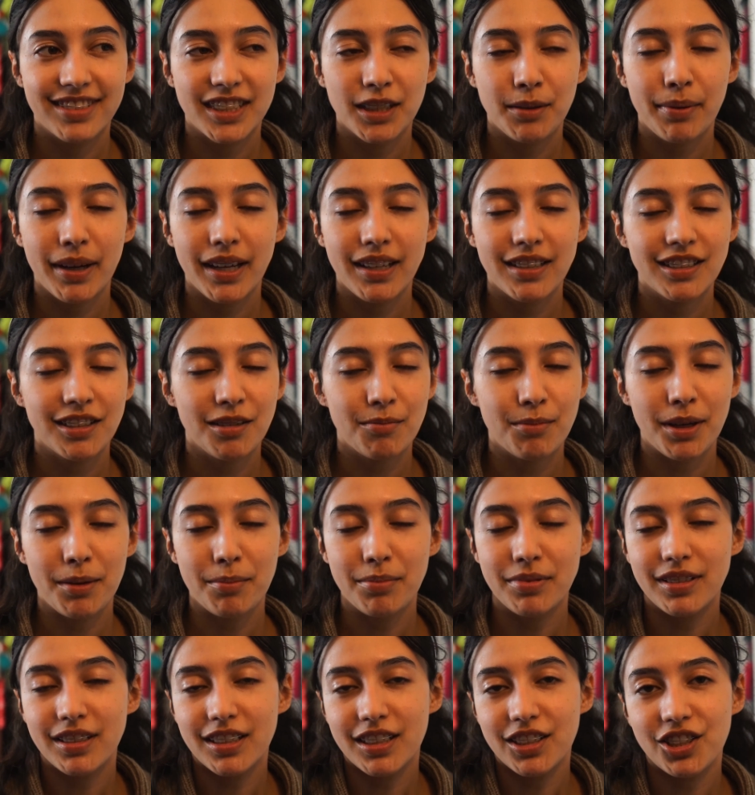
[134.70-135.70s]
Depends on my
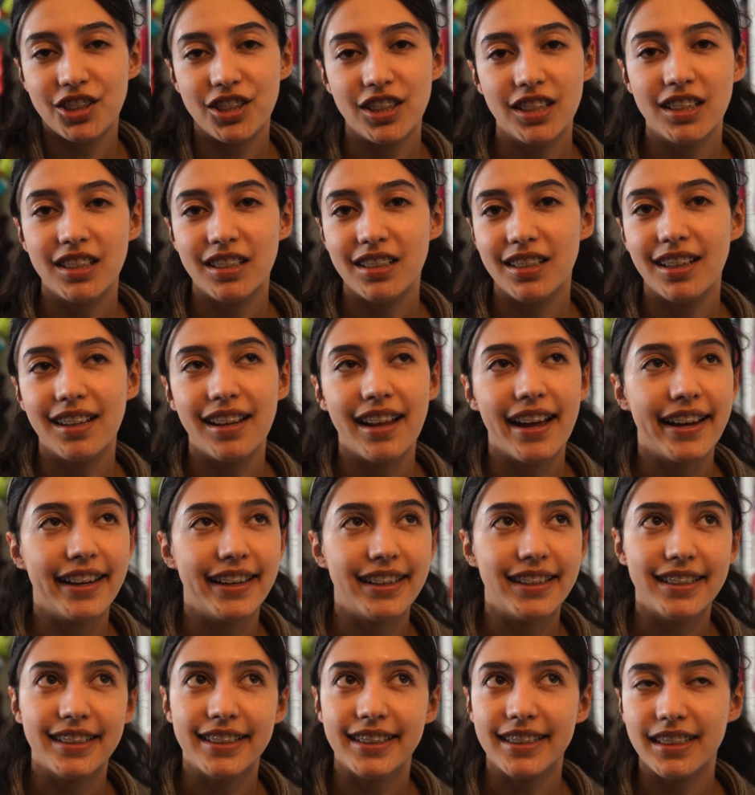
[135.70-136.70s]
position, the
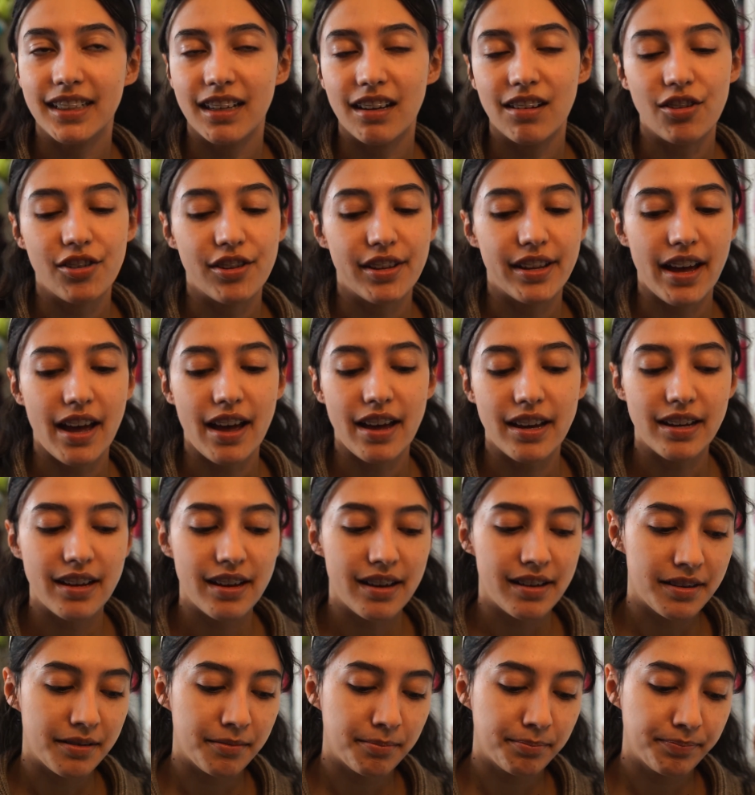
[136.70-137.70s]
lighting, all that.
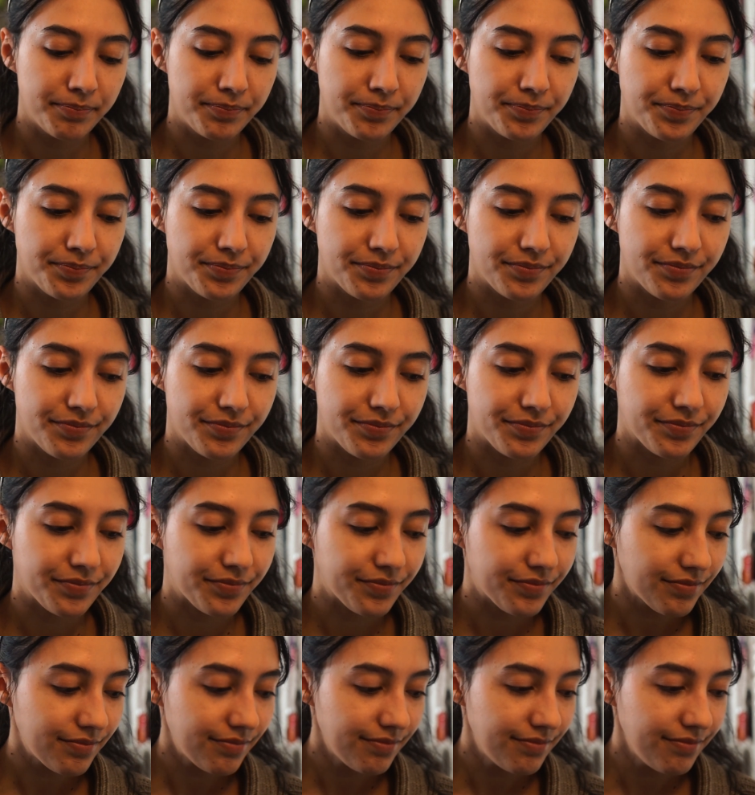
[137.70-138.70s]
Um,
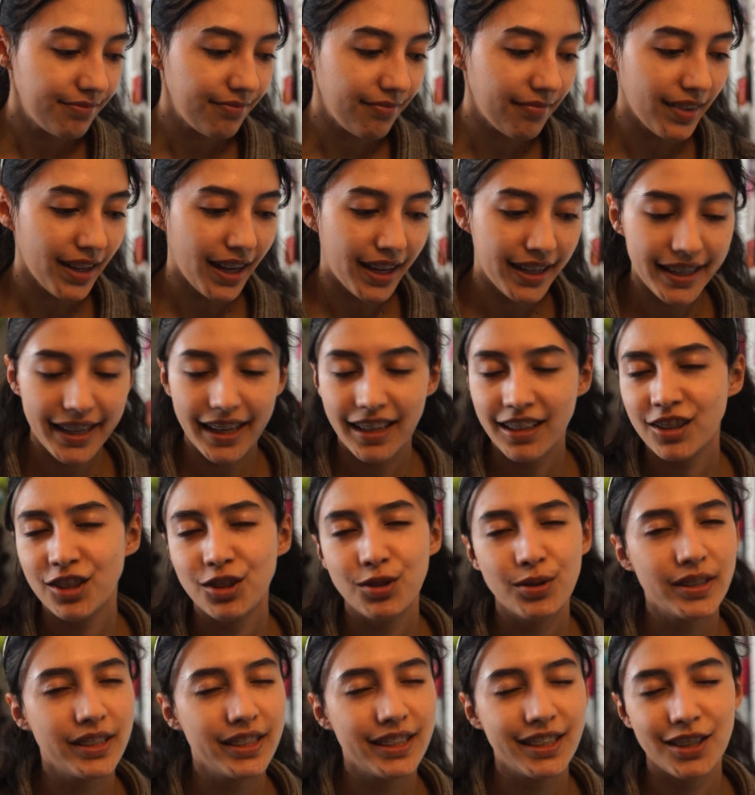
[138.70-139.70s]
yeah,
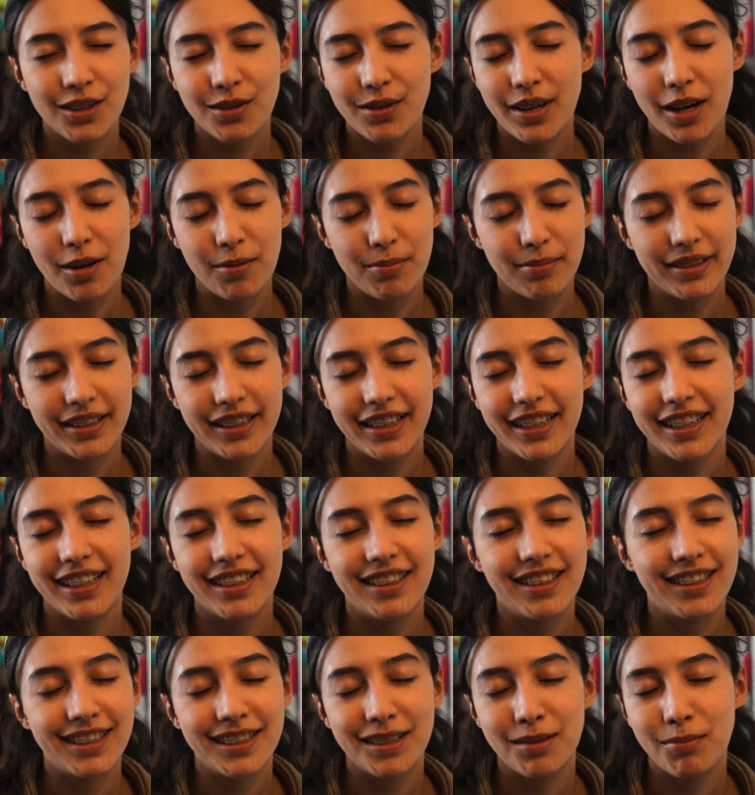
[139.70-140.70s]
there's really no helping it
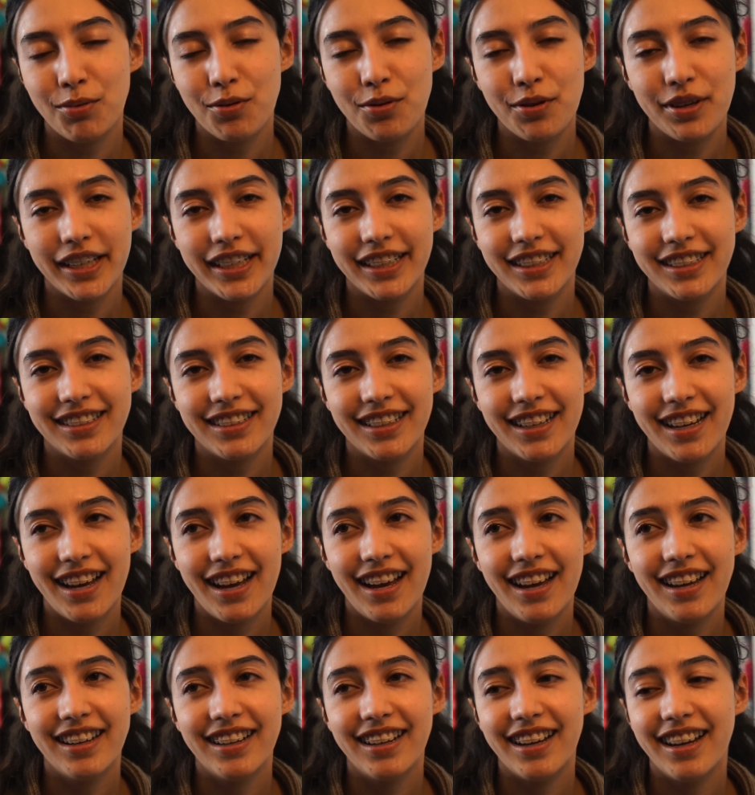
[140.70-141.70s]
at this point.
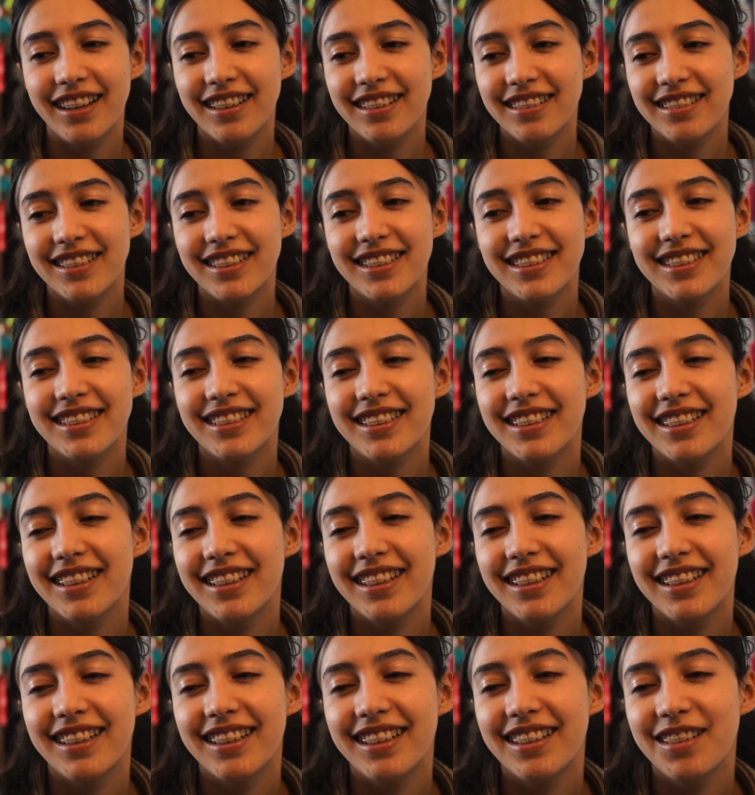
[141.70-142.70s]
And I'm just,
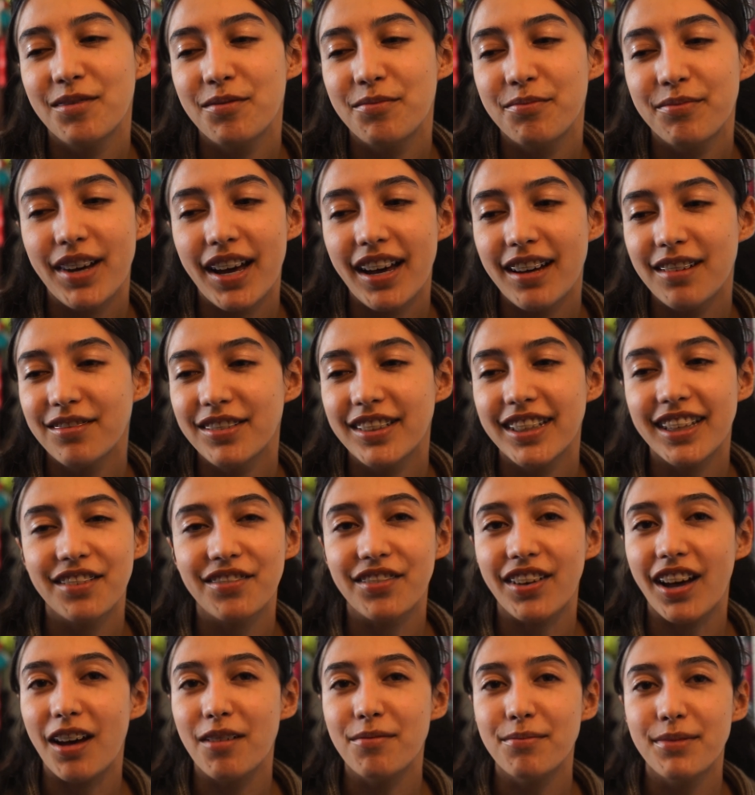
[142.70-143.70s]
I
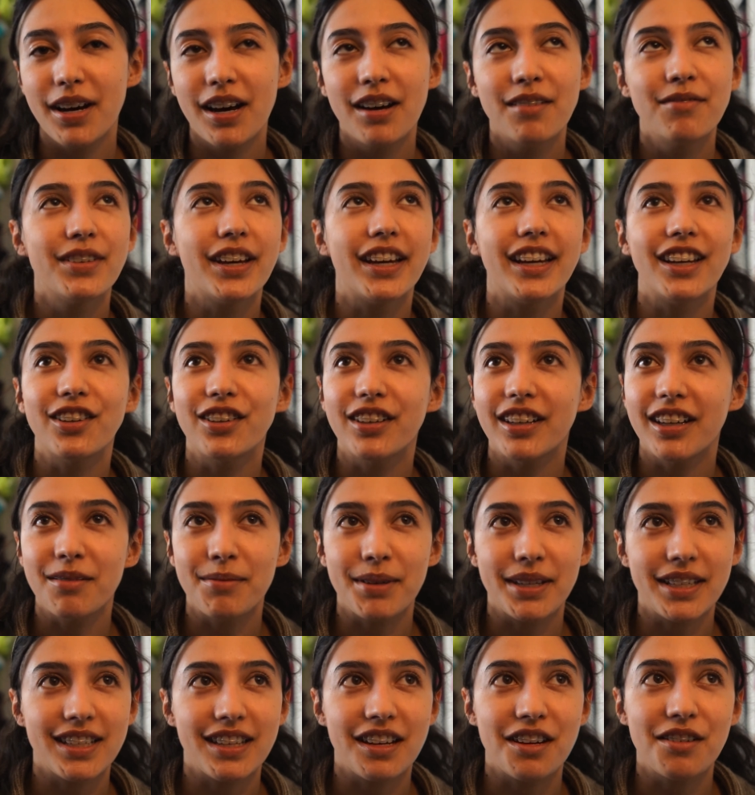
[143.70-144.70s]
give up. I'm angry at
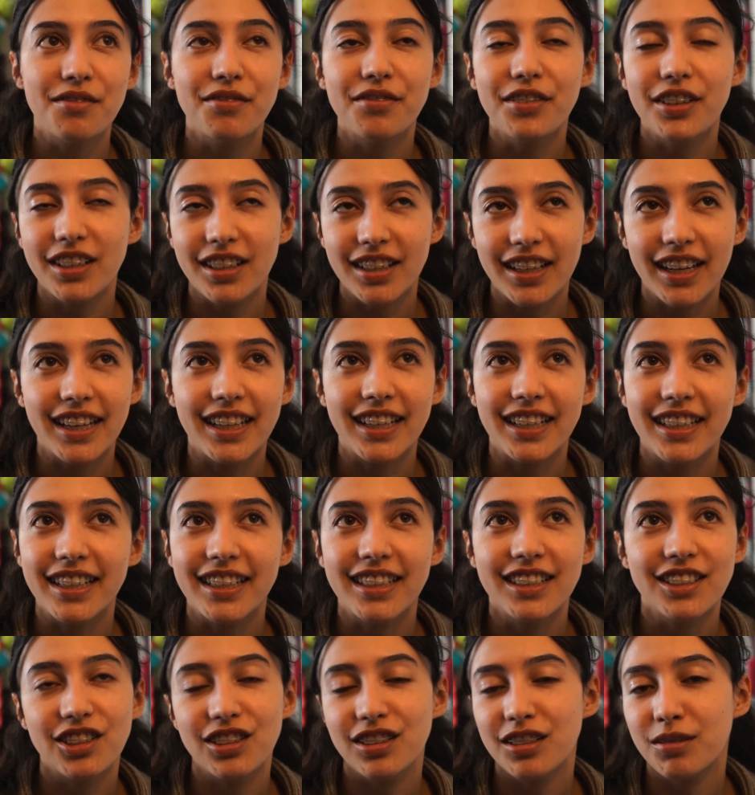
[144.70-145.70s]
myself for letting
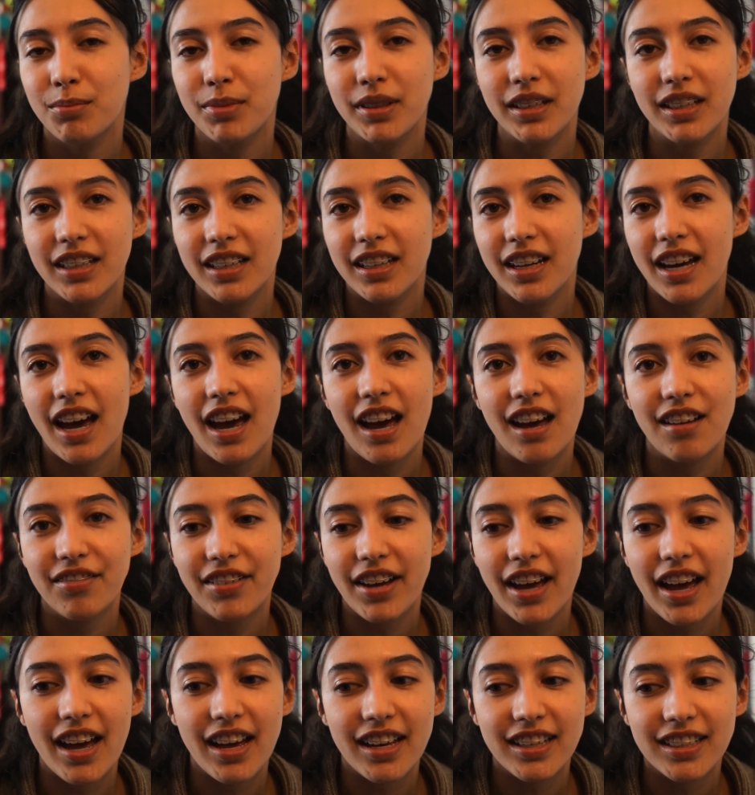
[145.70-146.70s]
it just be
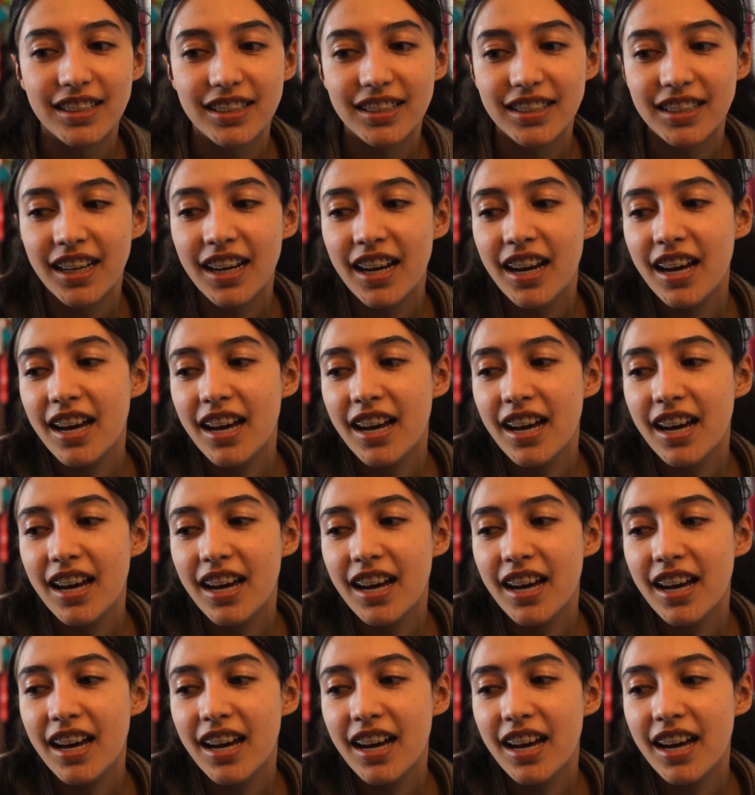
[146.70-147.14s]
half-assed.